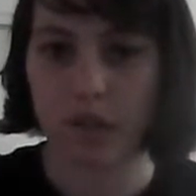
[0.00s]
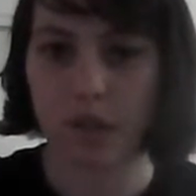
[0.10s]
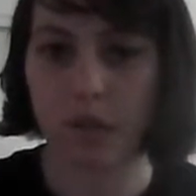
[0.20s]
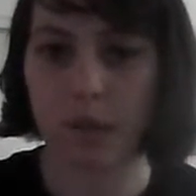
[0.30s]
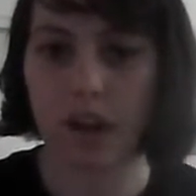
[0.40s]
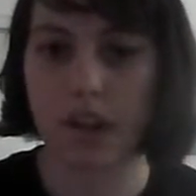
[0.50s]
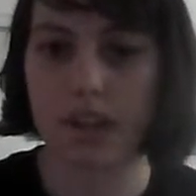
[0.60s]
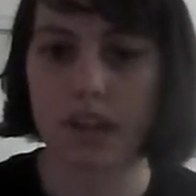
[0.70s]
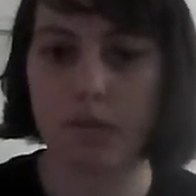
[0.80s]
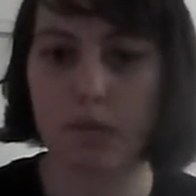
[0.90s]

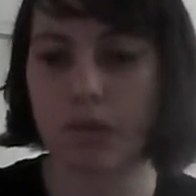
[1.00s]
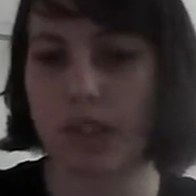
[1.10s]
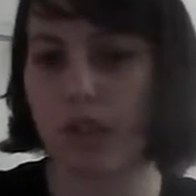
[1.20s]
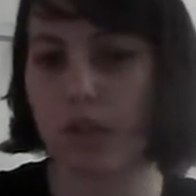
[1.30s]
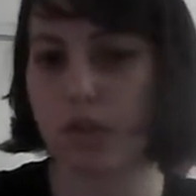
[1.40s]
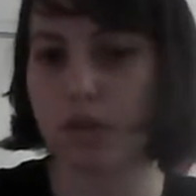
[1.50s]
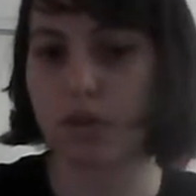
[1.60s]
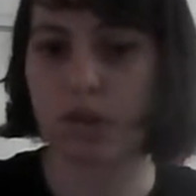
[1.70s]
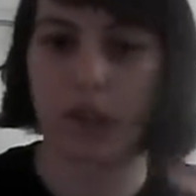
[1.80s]
quasi-multicultural